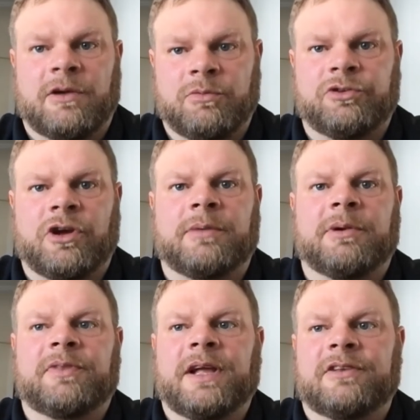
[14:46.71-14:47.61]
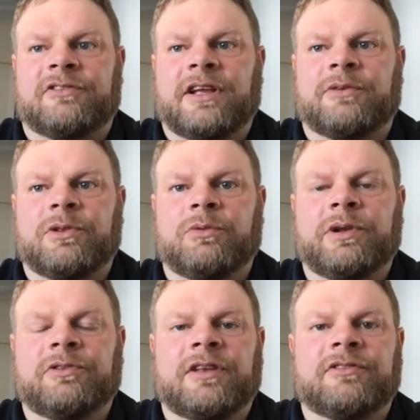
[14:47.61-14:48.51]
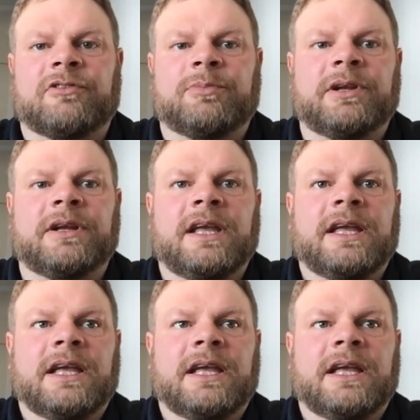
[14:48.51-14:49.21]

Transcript: And we'll talk about that in a second with the wind sensors. But